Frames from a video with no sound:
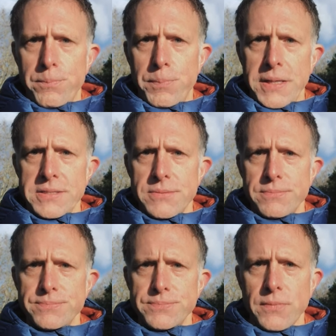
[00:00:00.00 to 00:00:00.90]
But
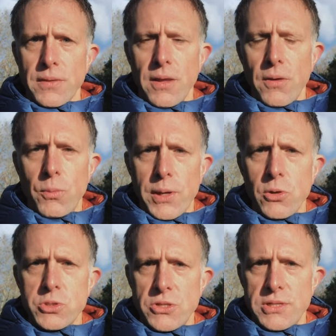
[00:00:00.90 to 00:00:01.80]
we
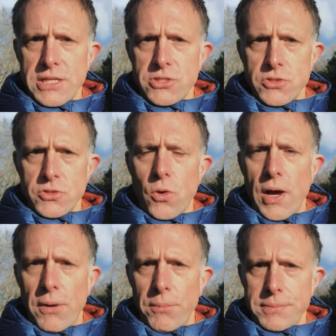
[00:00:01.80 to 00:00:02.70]
also need your
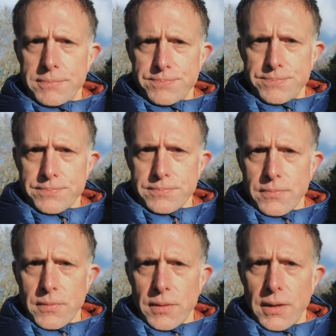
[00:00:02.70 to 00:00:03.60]
help
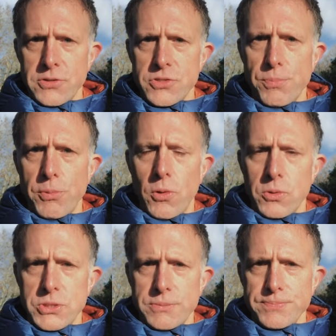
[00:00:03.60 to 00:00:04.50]
and
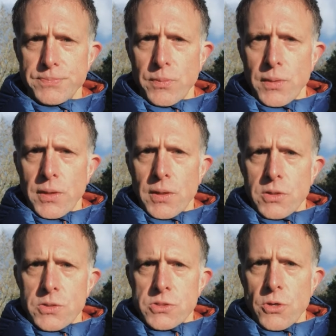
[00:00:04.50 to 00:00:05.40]
support.
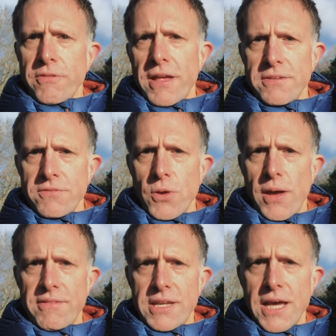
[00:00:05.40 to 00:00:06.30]
So if any of you
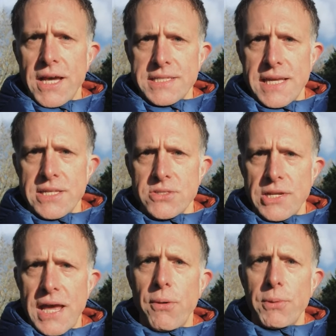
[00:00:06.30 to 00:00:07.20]
have any ideas
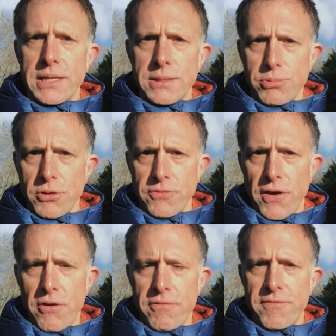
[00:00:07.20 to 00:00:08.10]
on how we can improve
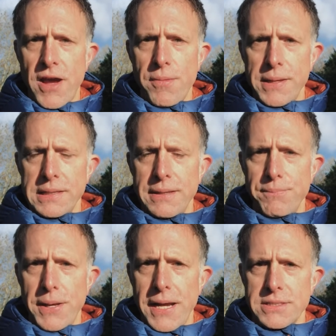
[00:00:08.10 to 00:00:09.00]
our environmental
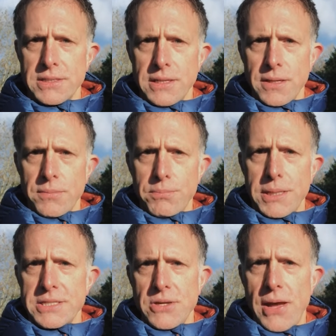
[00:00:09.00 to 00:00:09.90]
impact,
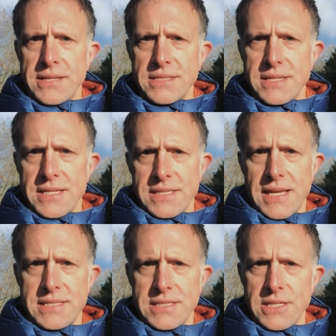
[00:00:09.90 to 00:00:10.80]
please don't hesitate to
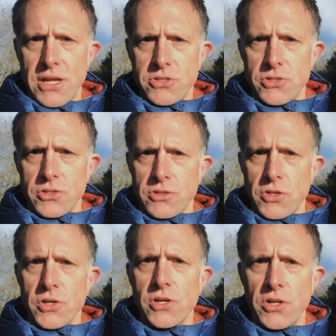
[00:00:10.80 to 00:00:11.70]
get in touch.
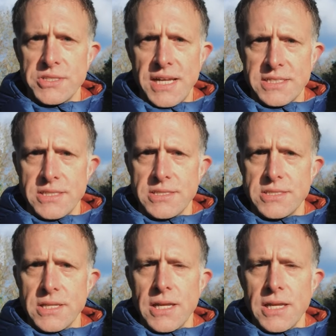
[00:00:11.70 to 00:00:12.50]
You can contact us